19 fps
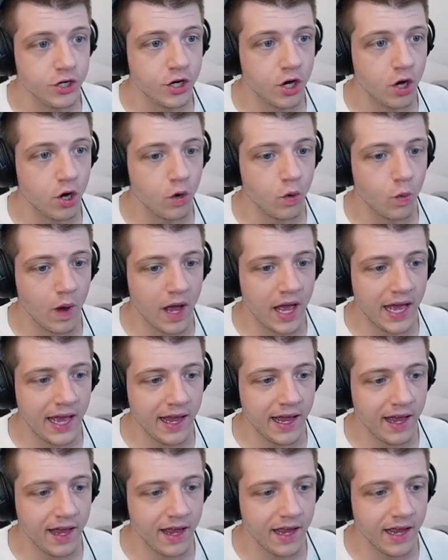no
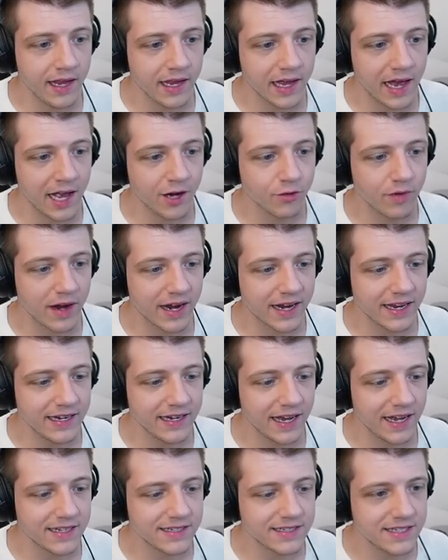way I
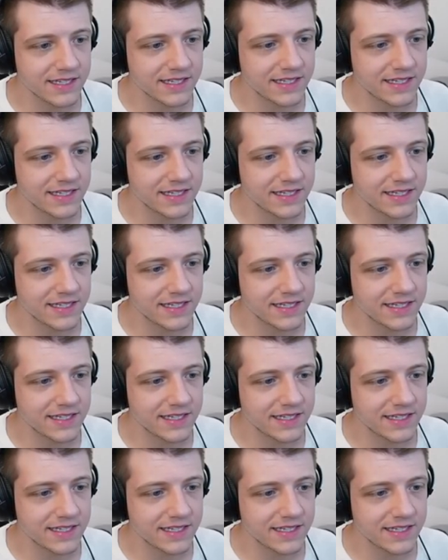recognize this